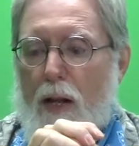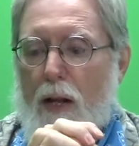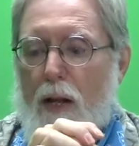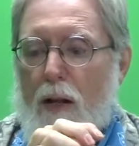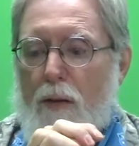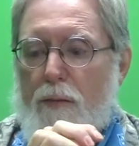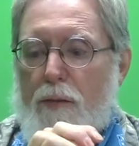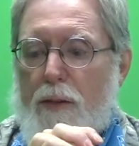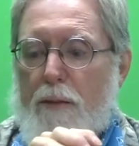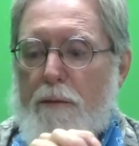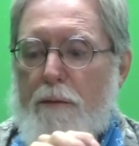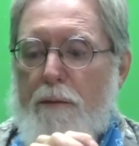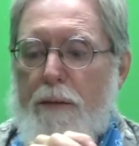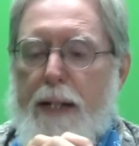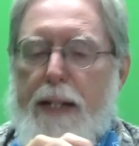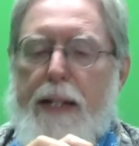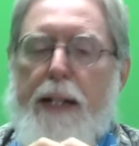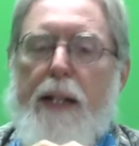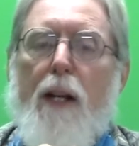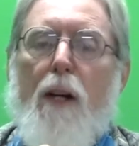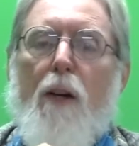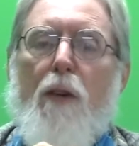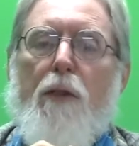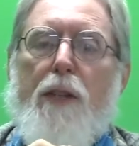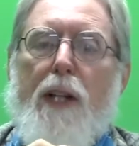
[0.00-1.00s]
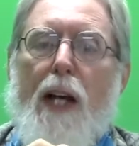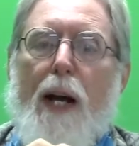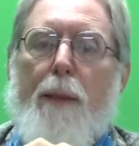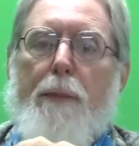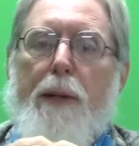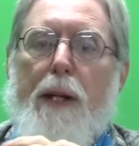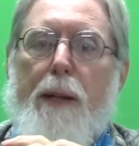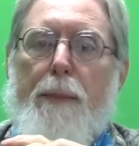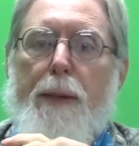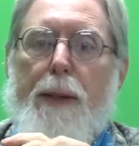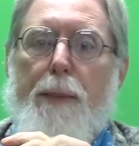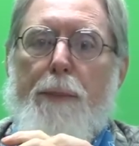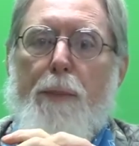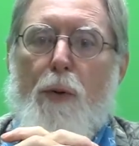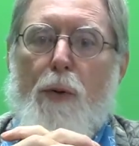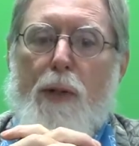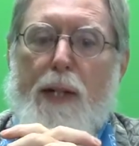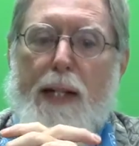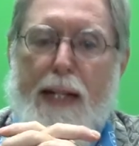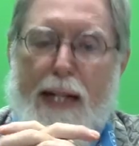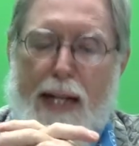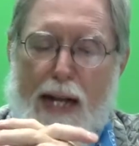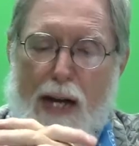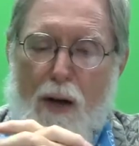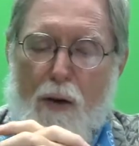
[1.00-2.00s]
the videos I'm going to be
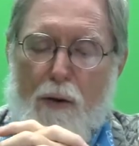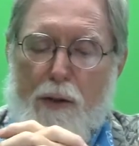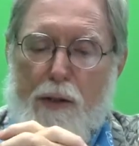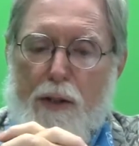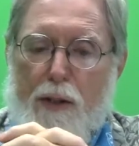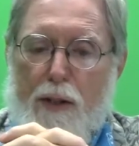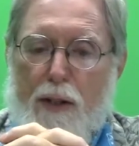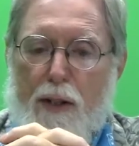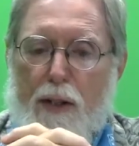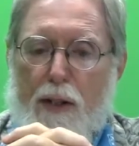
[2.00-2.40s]
putting out,